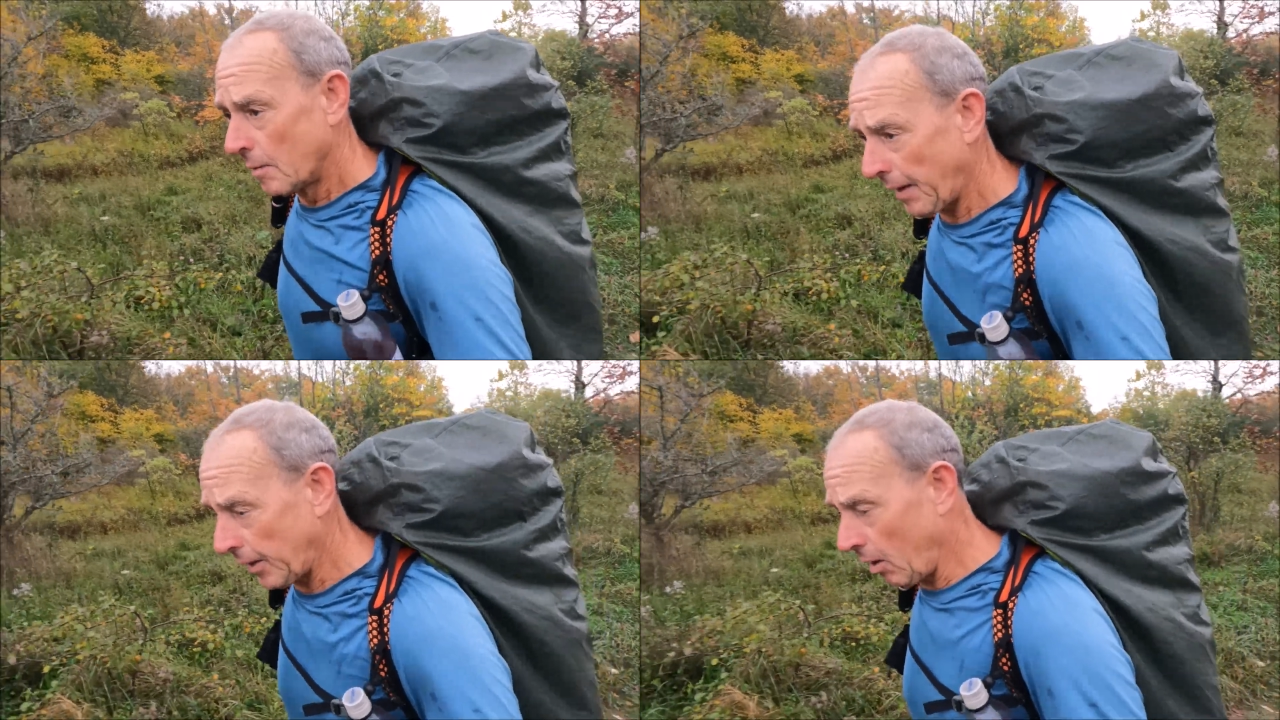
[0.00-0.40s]

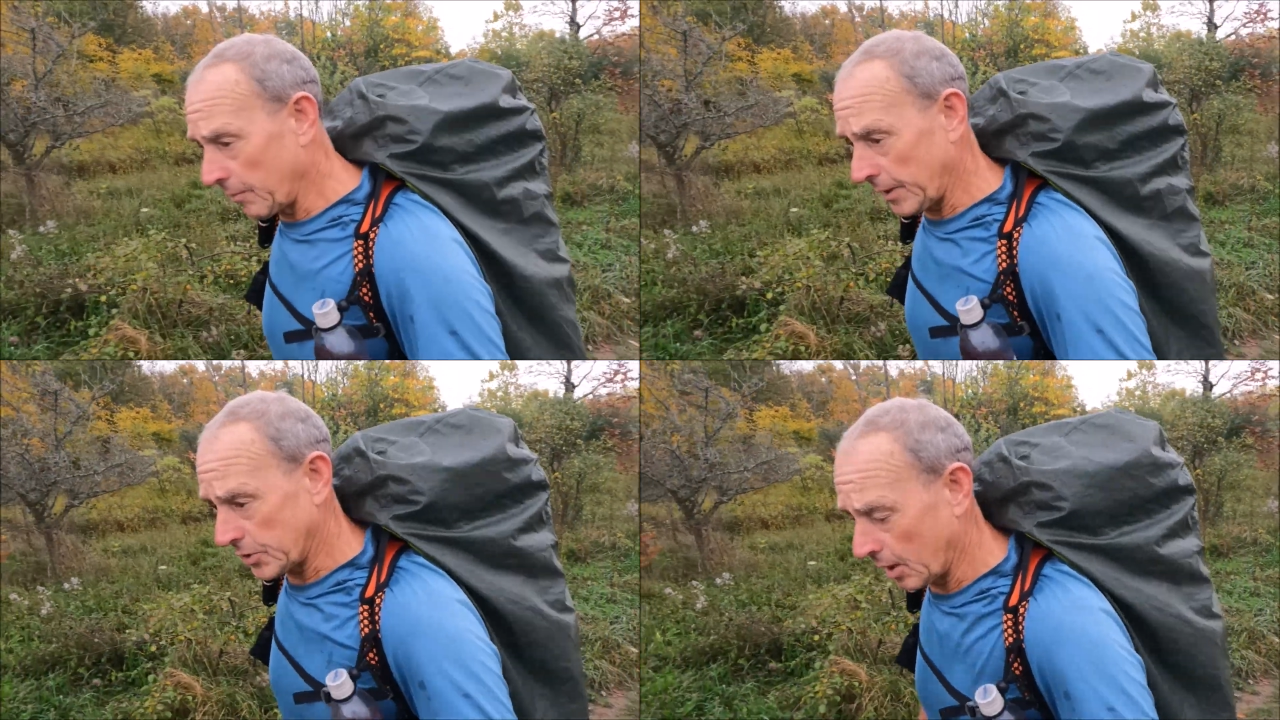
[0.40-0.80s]
By
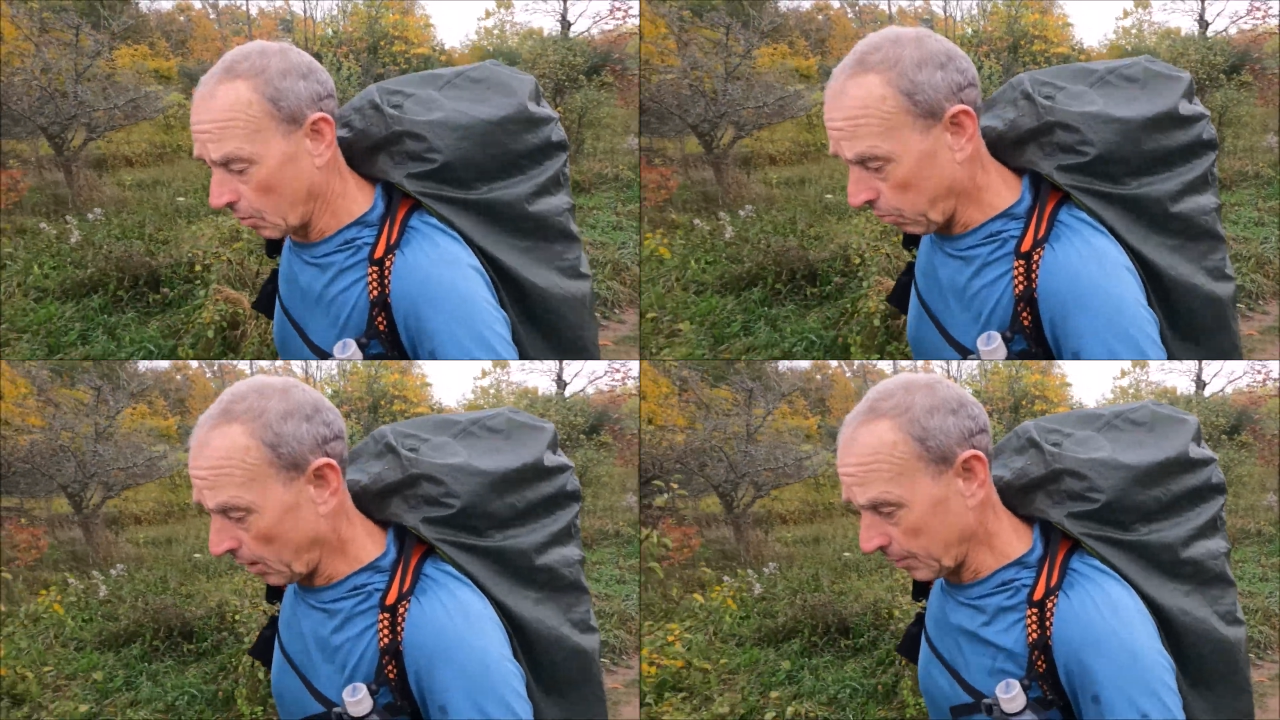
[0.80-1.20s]
all means,
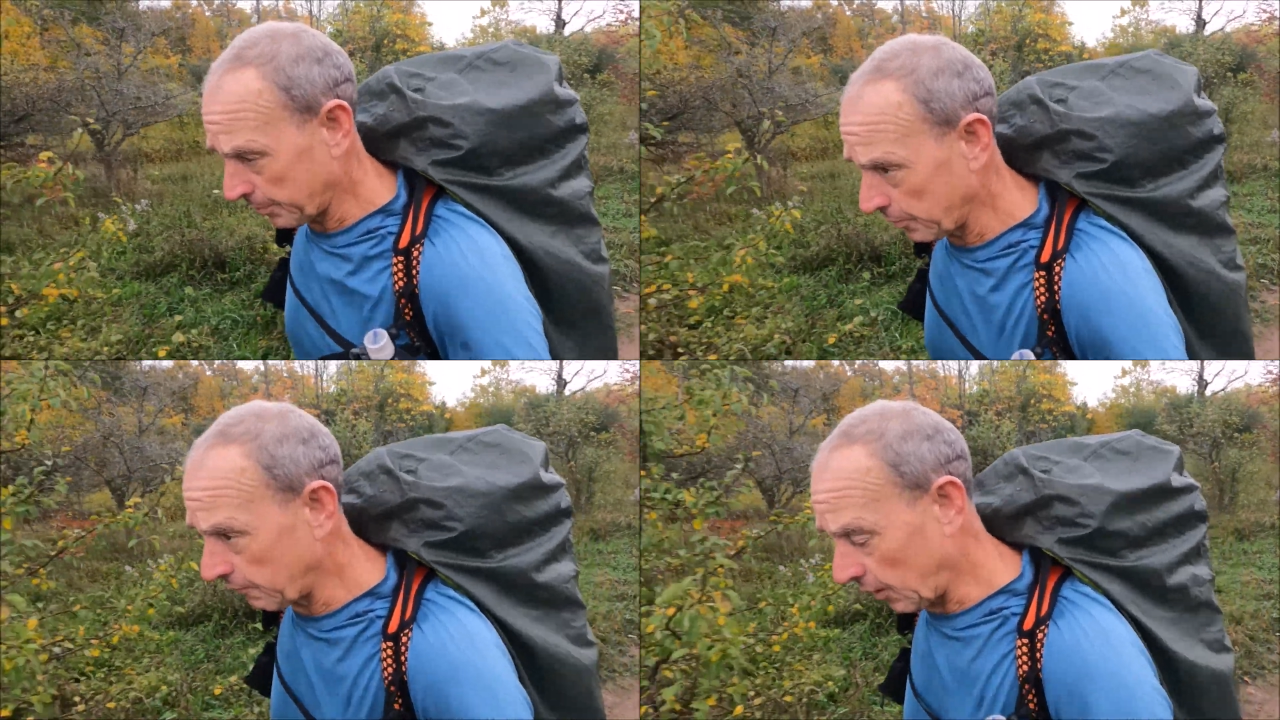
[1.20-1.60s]

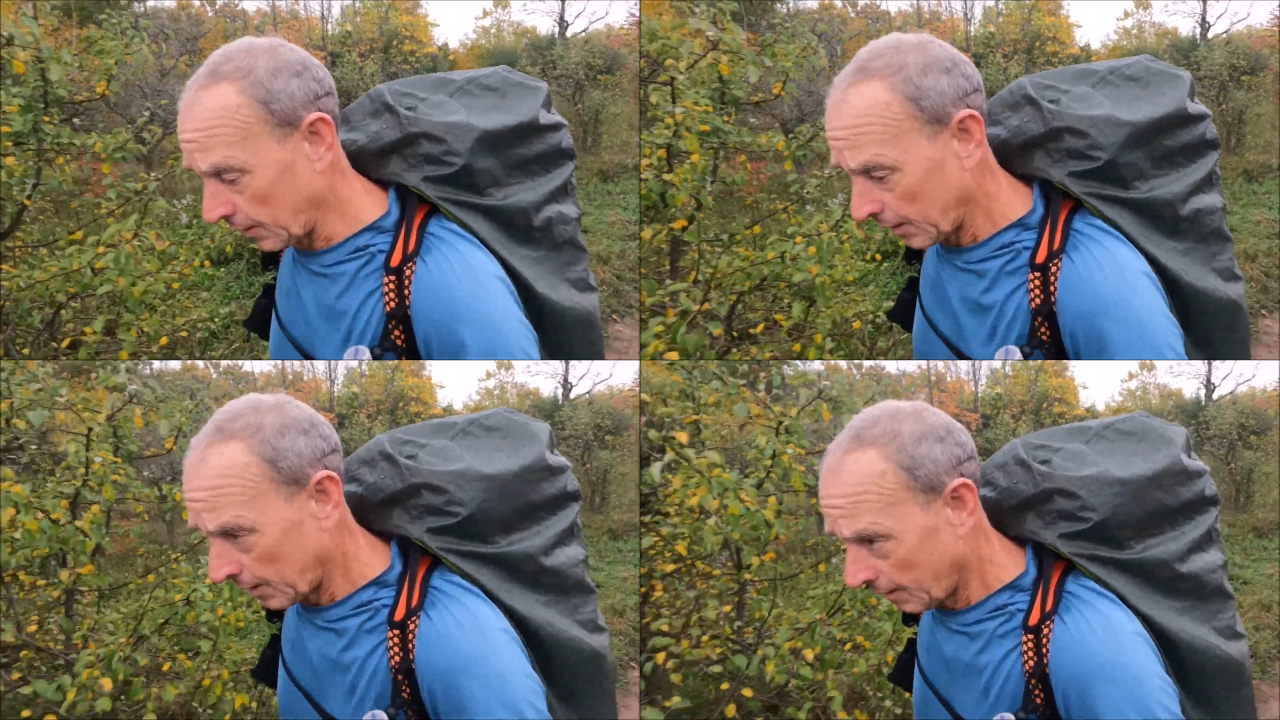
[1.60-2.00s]
waterproof
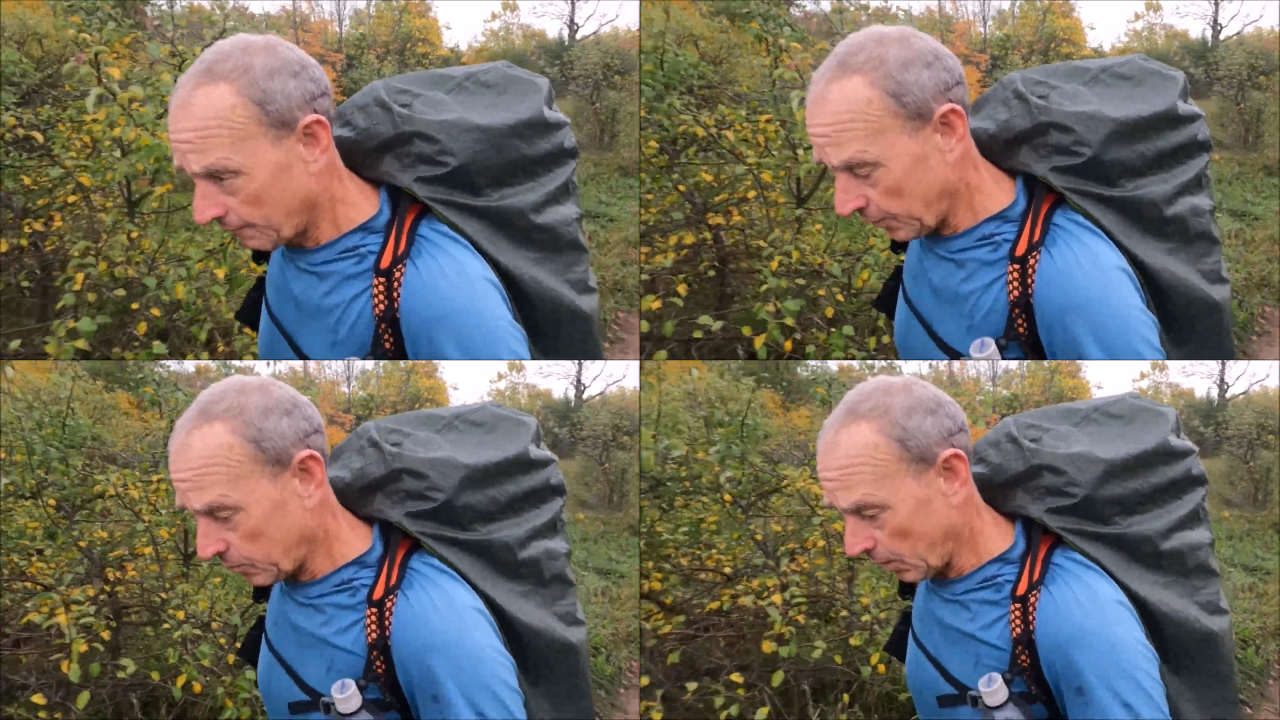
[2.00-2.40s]

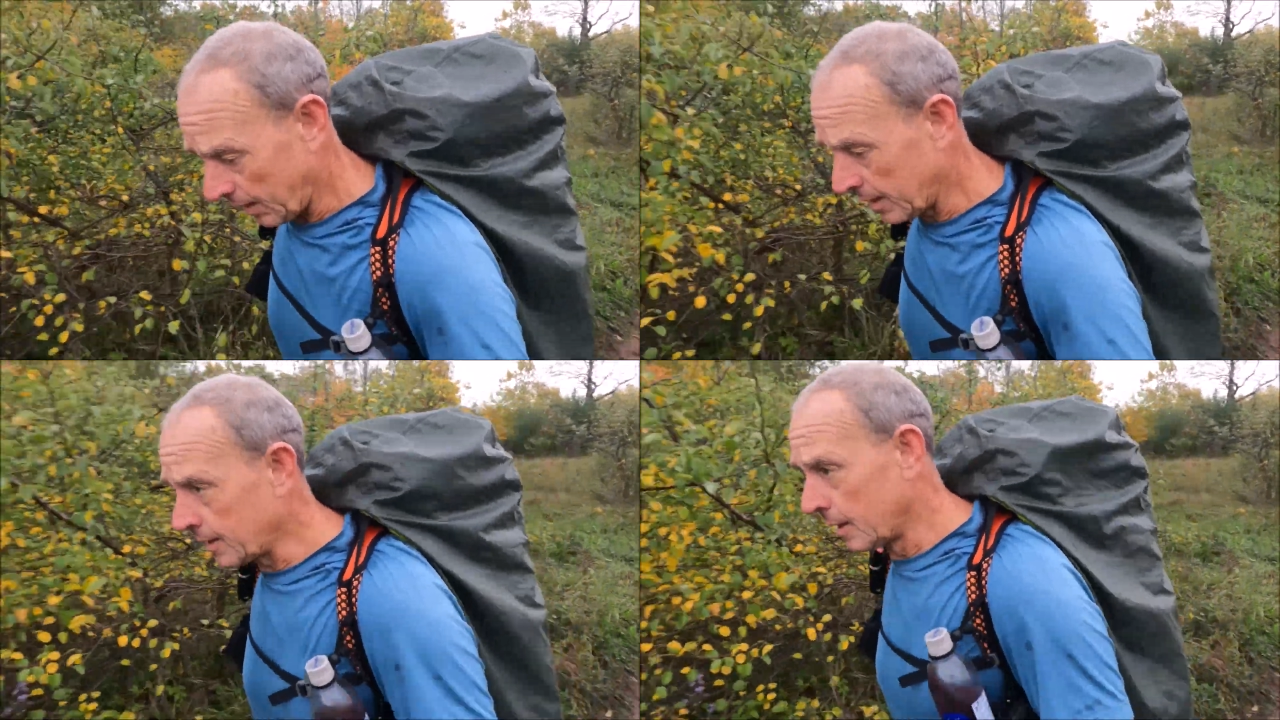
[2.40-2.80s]

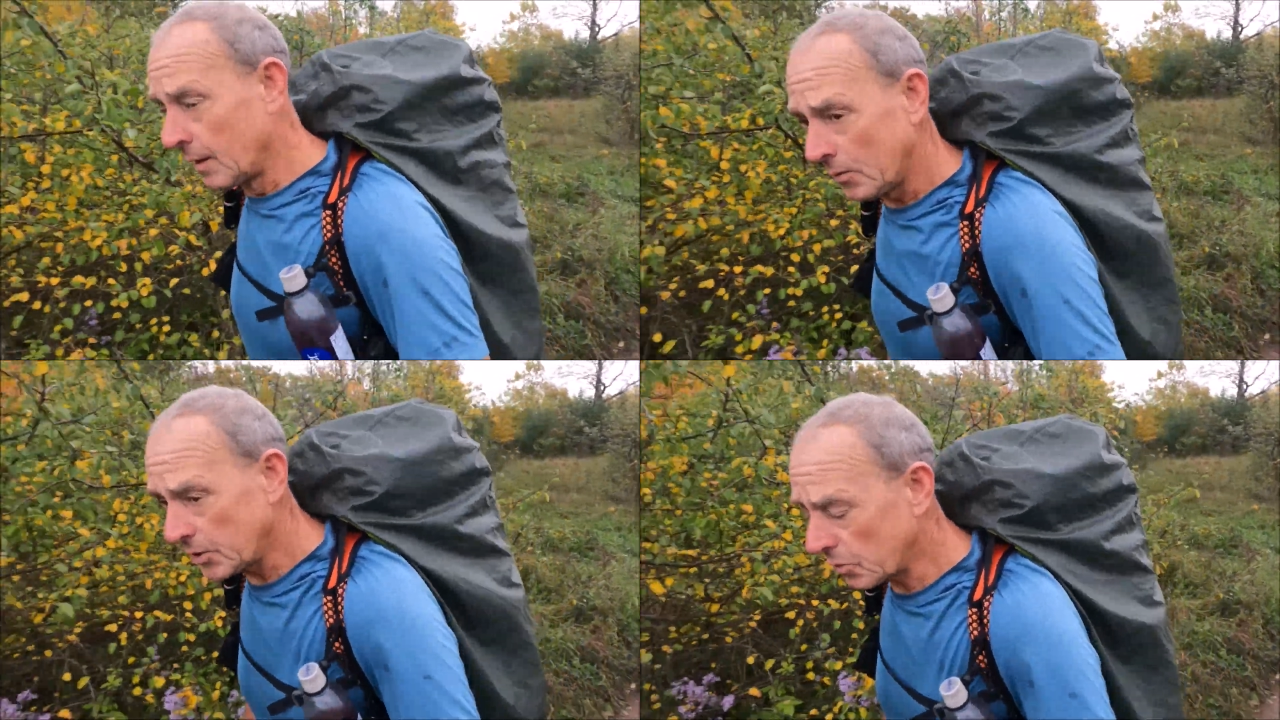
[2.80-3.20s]
footwear
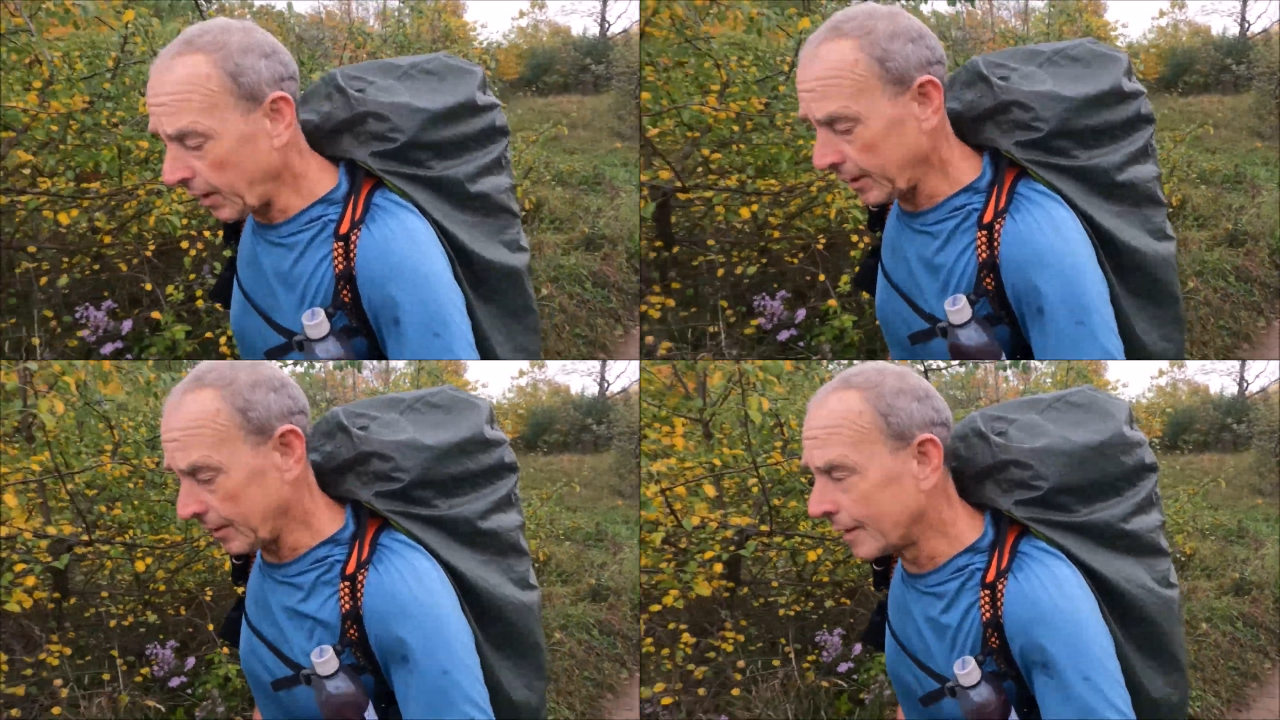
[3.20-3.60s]
is
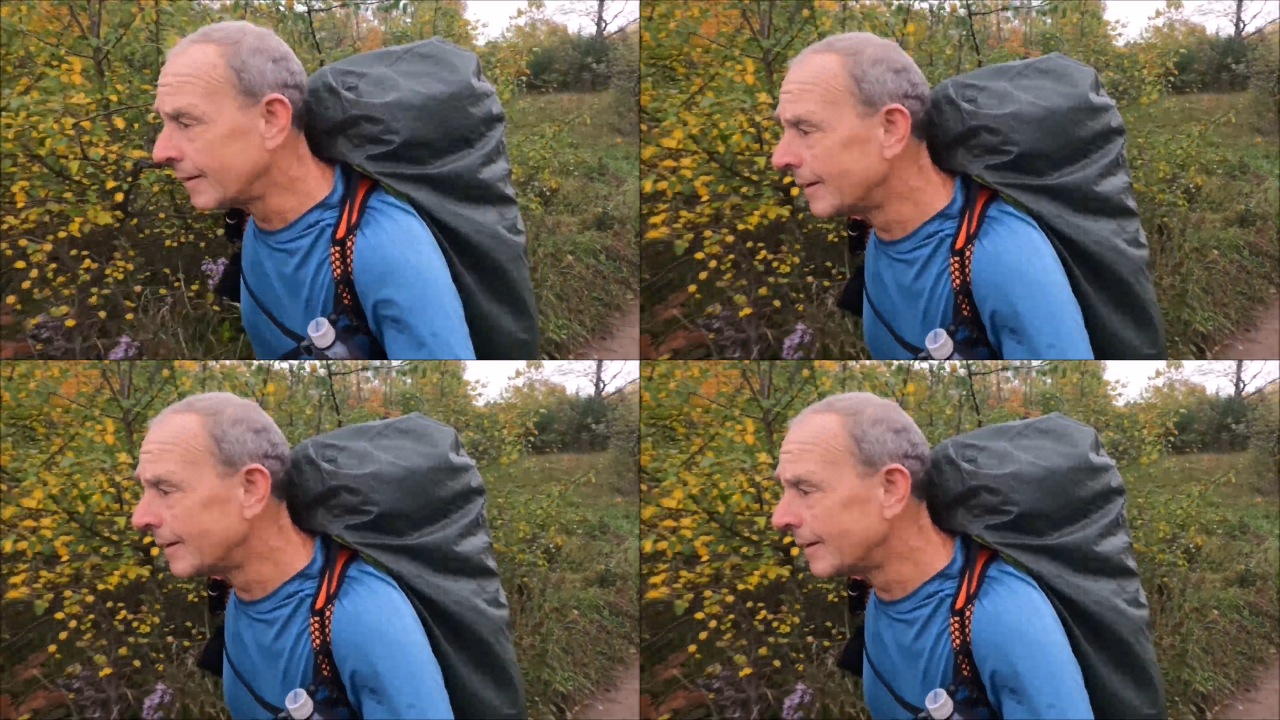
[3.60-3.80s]
great